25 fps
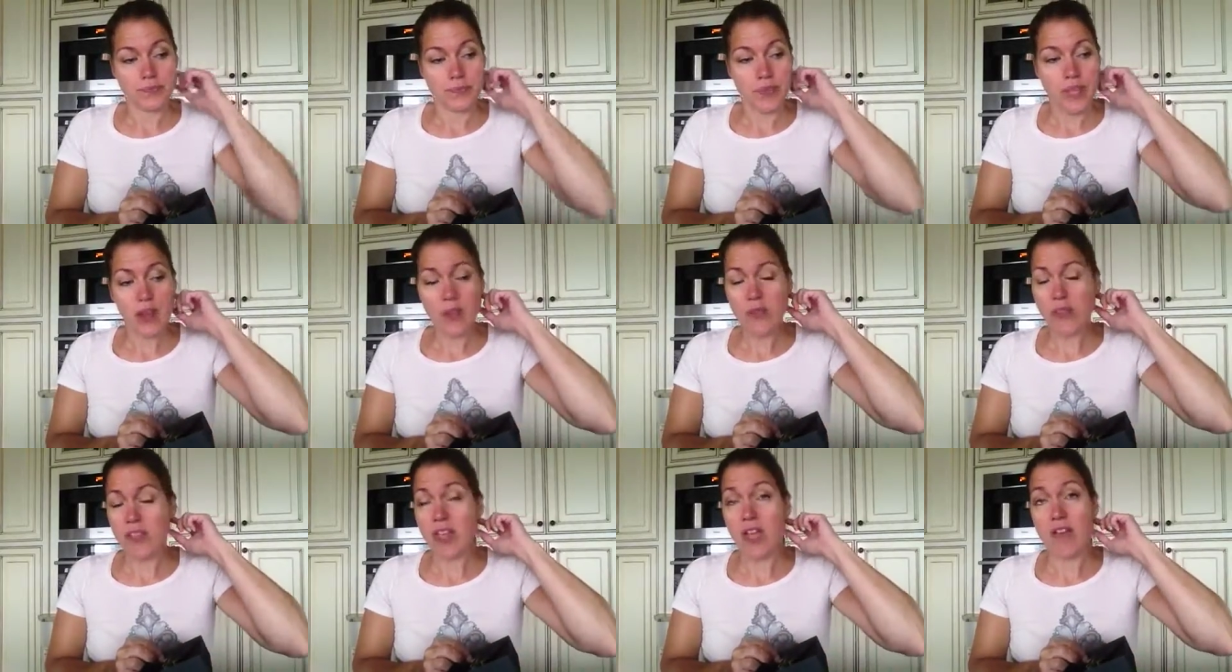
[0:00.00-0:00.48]
I
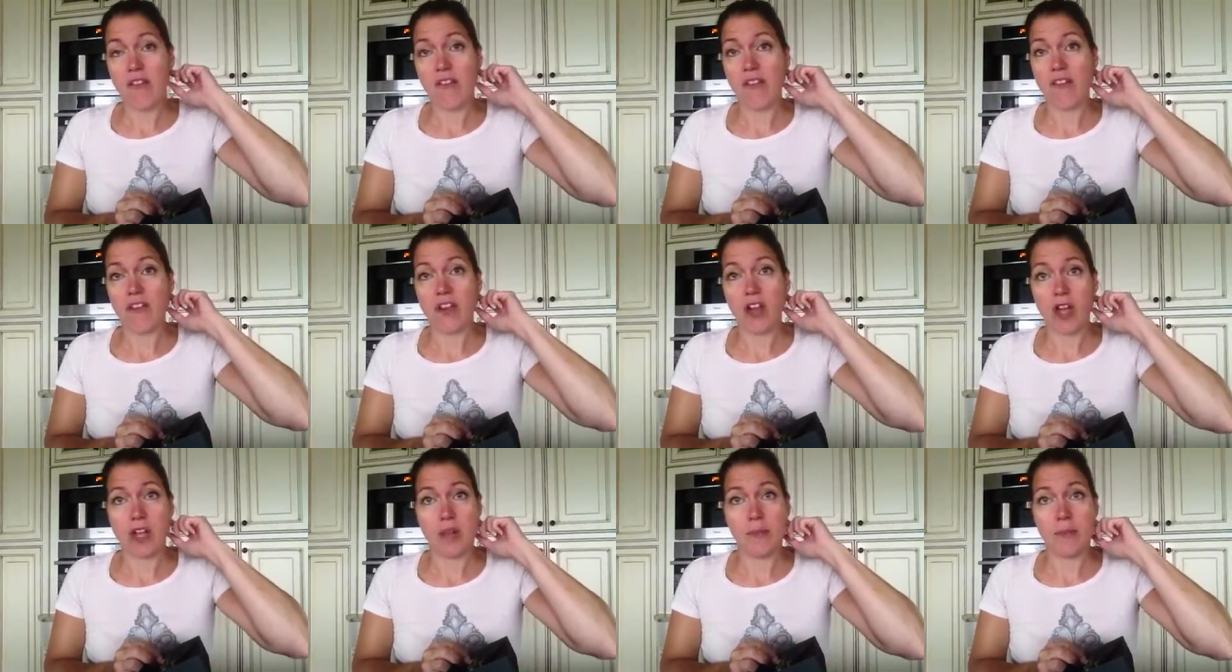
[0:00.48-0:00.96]
don't think I've ever
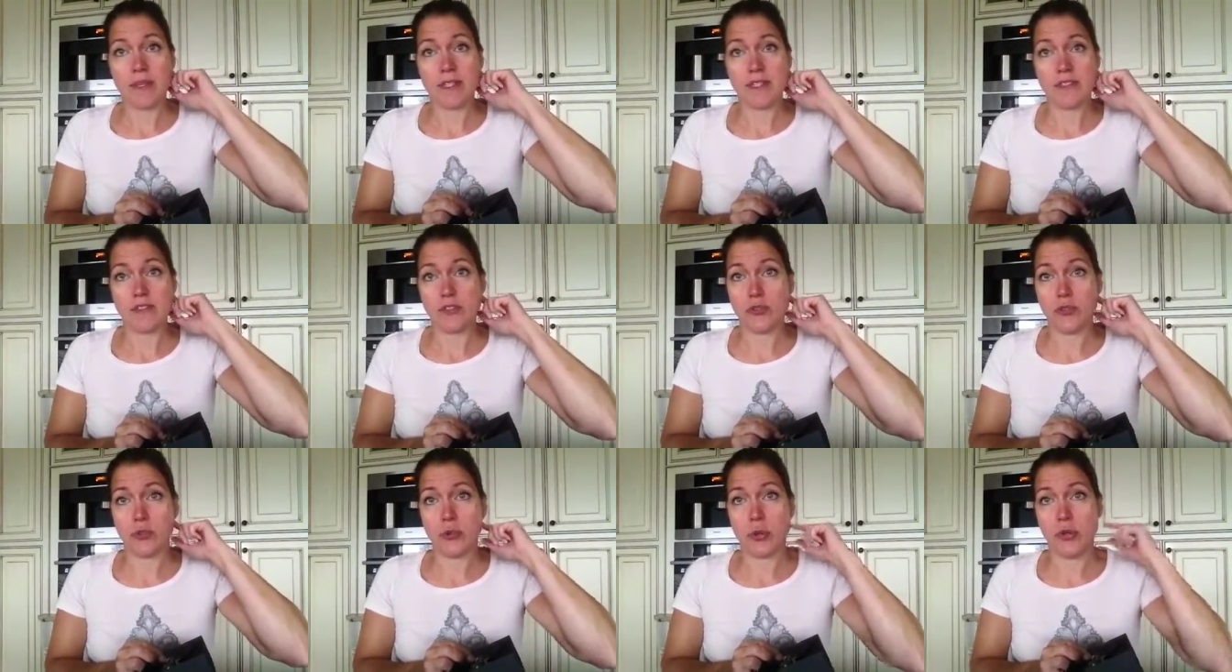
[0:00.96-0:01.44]
gotten a piece of
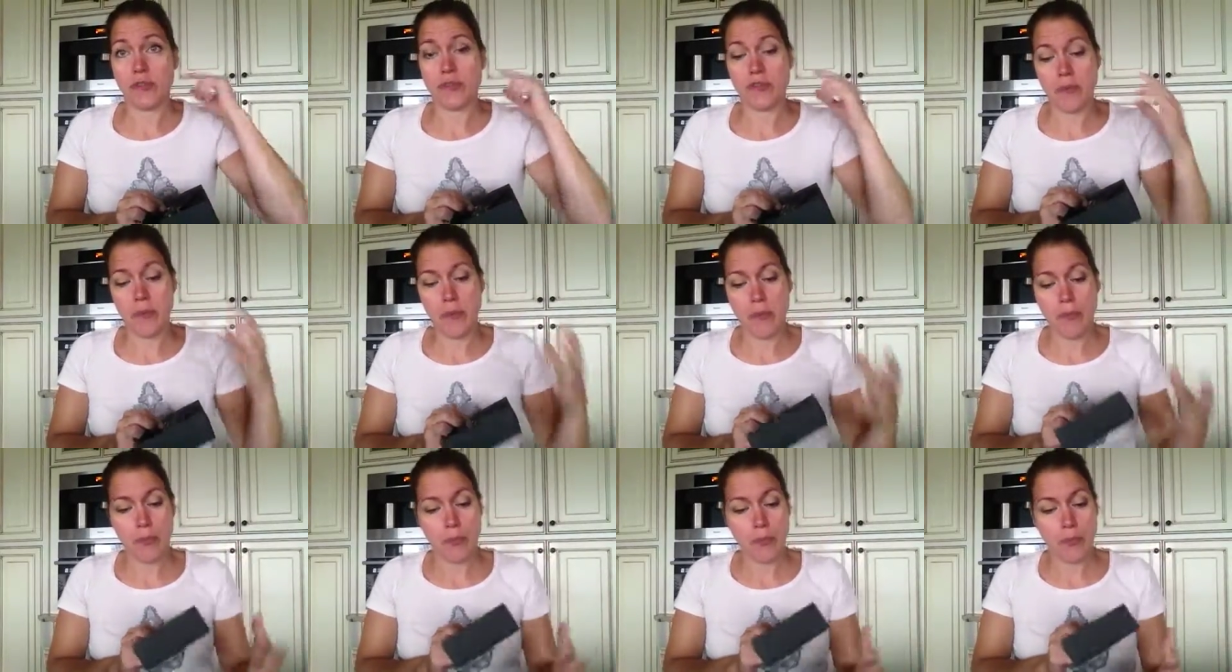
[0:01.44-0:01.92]
jewelry from
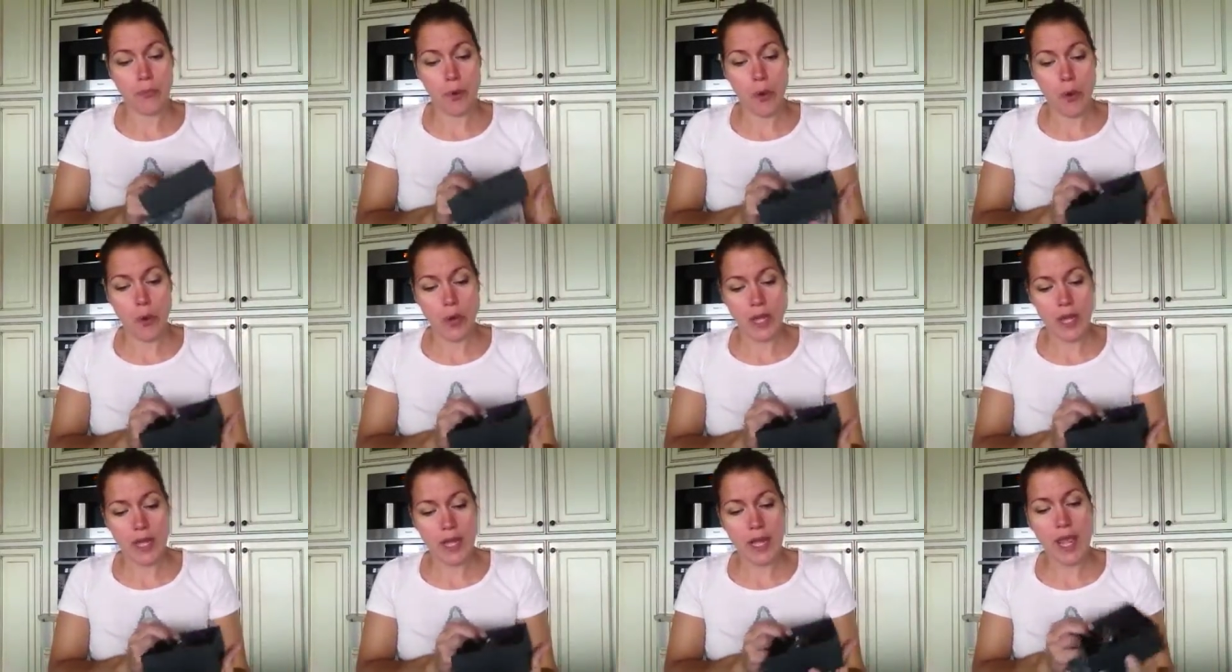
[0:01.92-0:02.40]
them
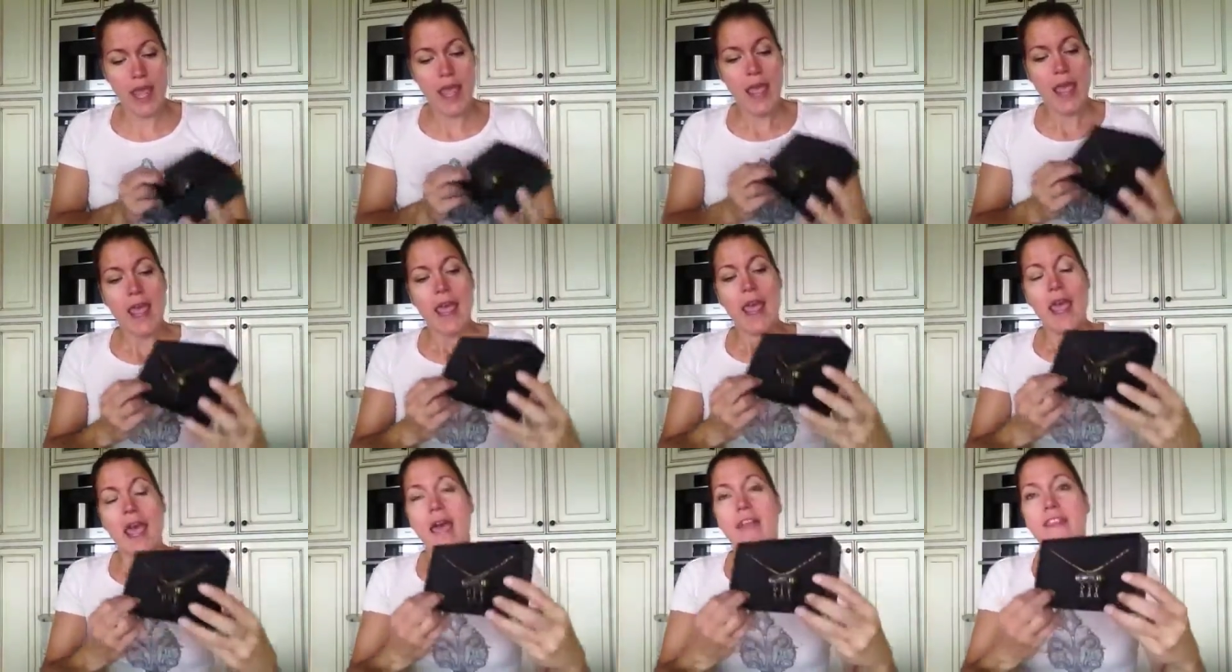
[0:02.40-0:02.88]
broken.
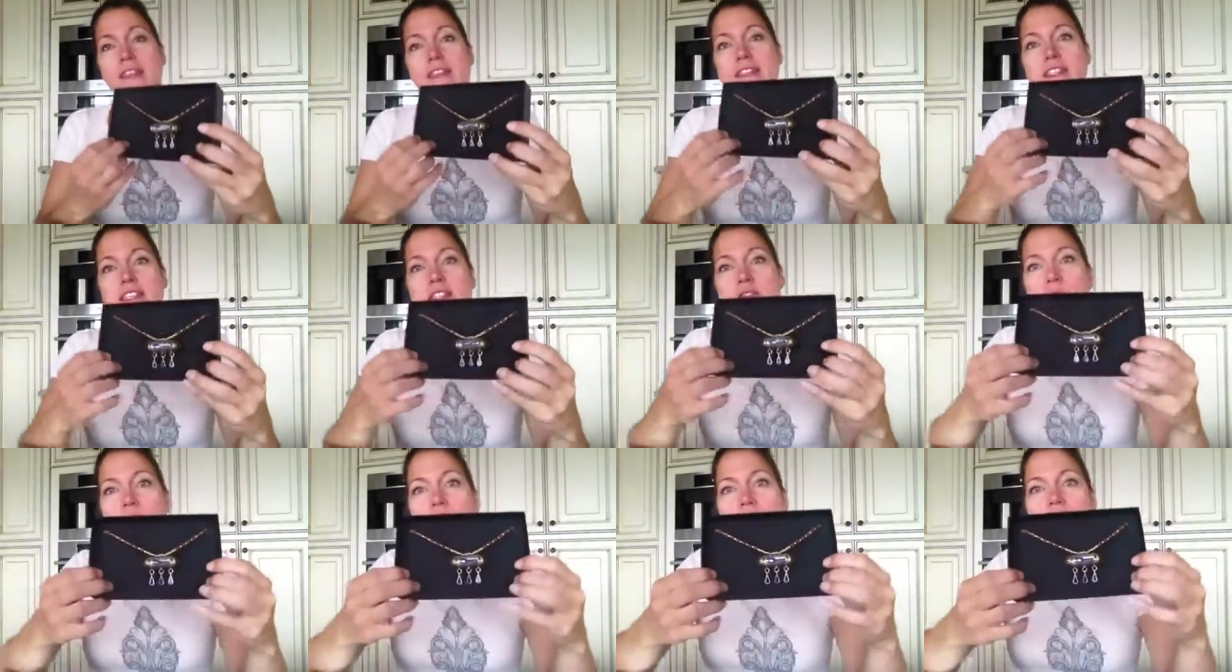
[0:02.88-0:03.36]
And this
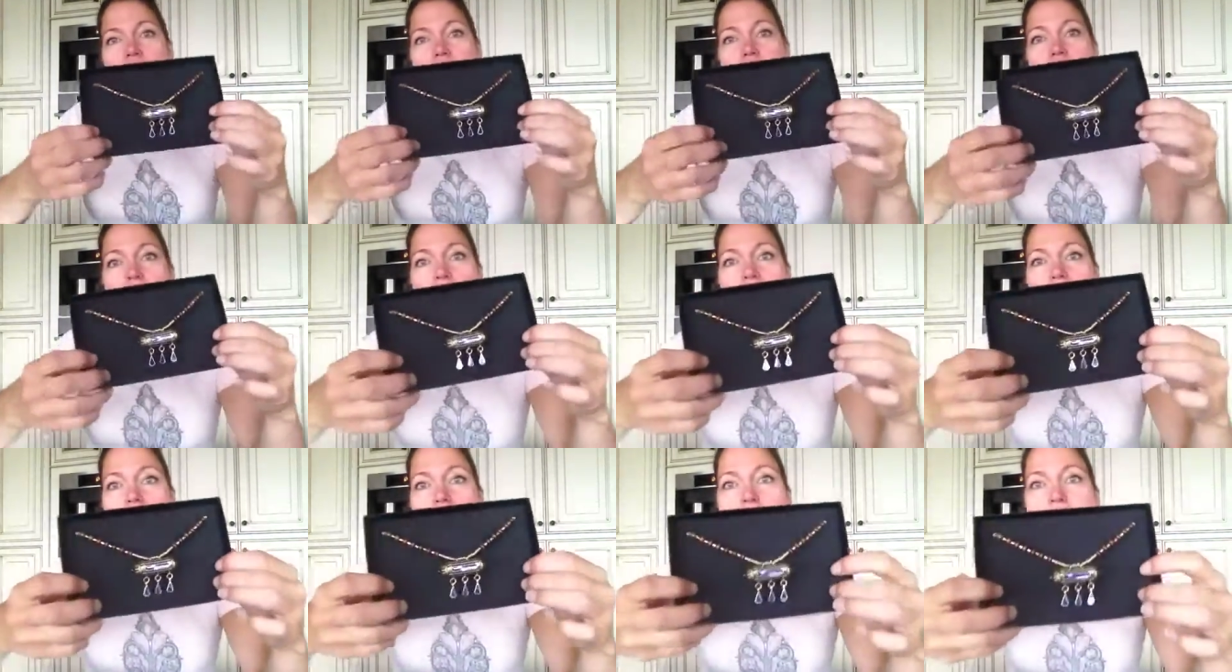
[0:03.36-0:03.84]
is what the
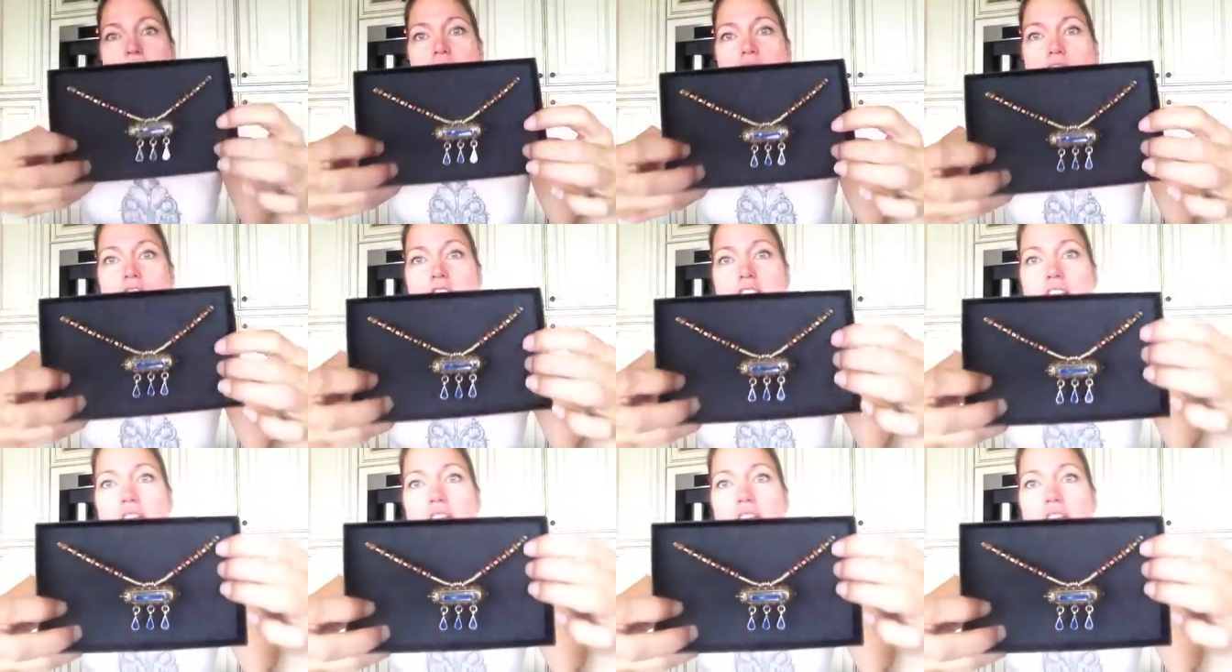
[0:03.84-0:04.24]
necklace looks